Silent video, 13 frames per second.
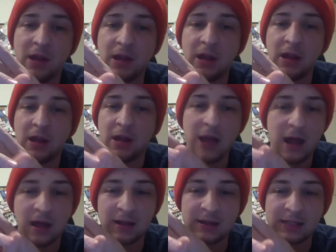you got
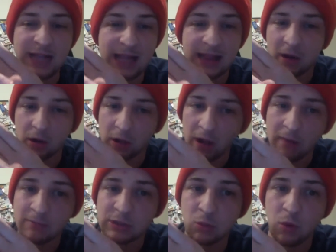to take their
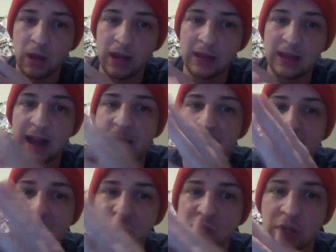lumps when they
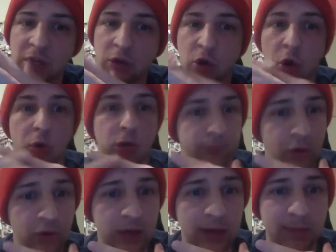actually go
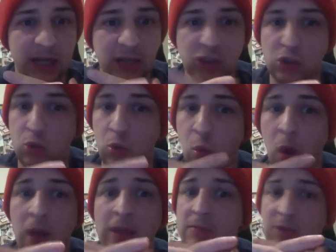through them because you
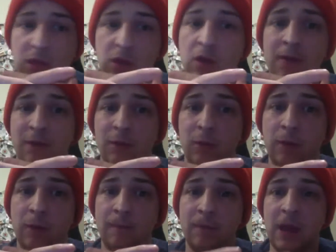want them to learn from
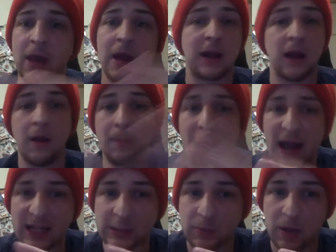them, come
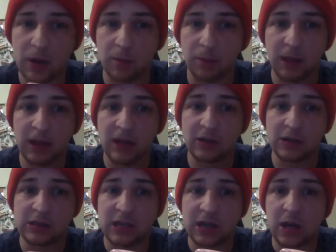back as better
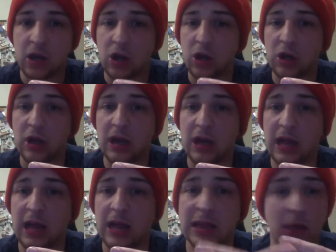players.
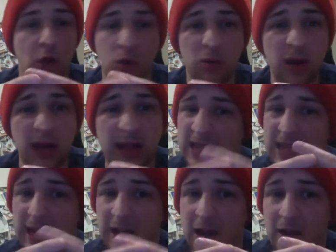And the only way I think
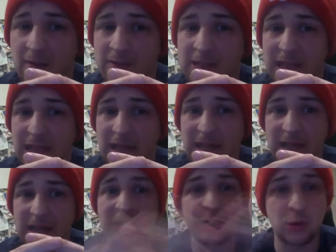that comes
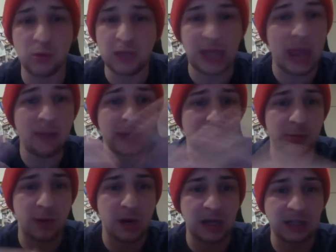is with game
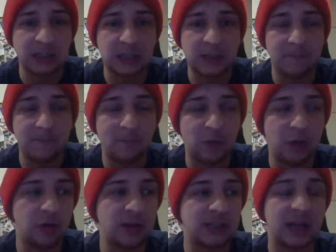experience.
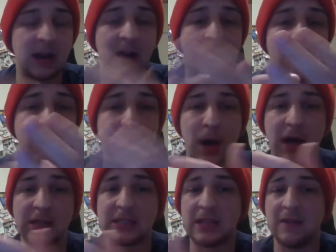It's going to come in
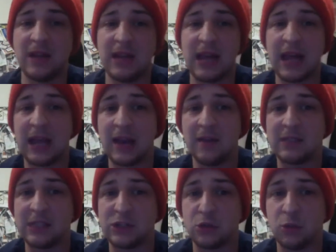positive and negative
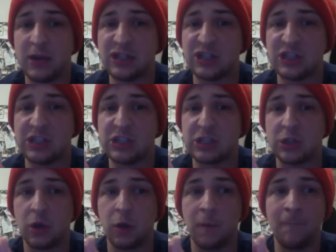situations. So